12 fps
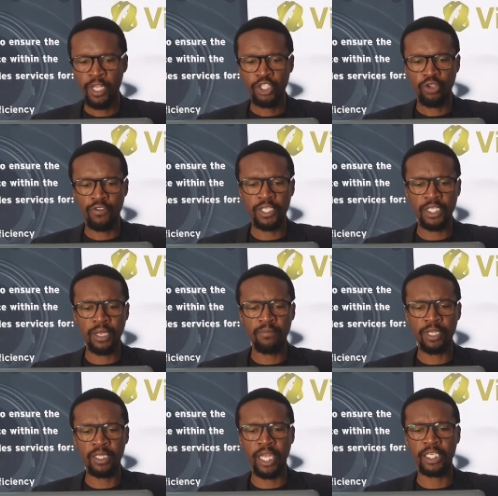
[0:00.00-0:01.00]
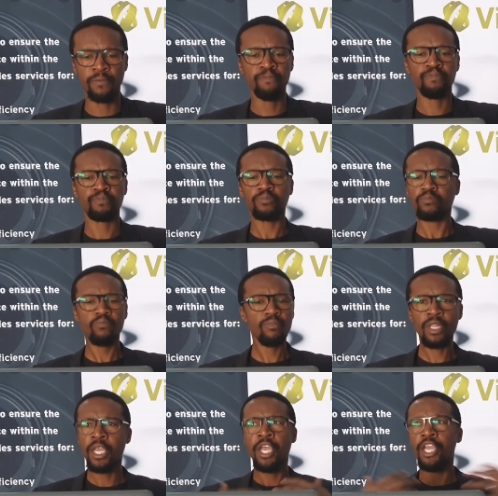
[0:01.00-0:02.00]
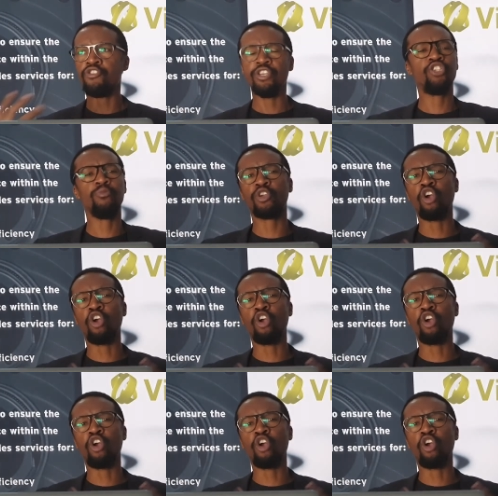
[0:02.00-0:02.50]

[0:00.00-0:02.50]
So this is something that you need to be